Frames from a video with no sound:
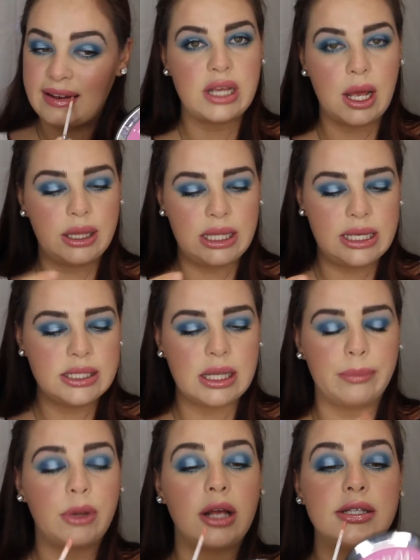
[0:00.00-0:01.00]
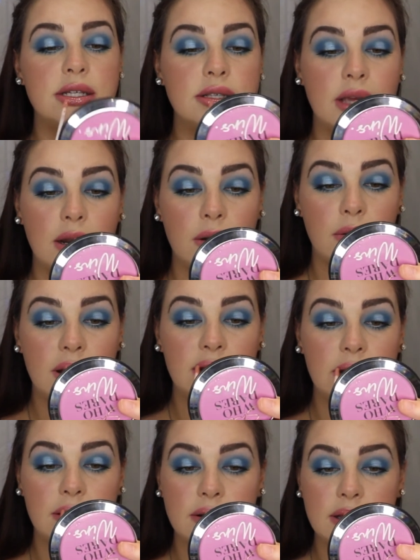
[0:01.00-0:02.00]
These lip glosses can quite
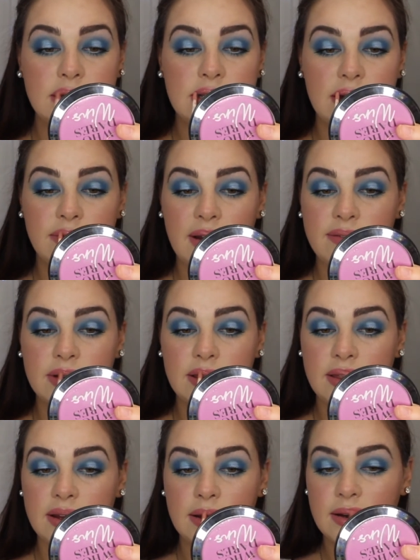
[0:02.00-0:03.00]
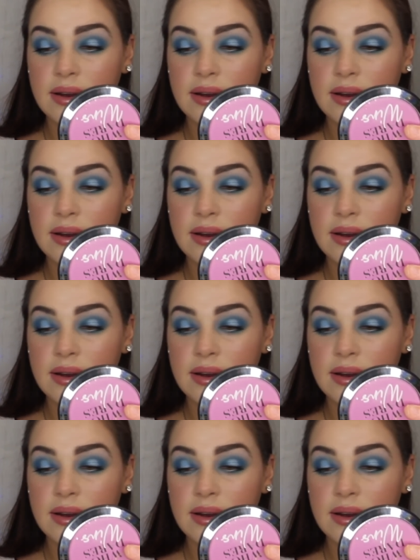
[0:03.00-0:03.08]
literally save everything.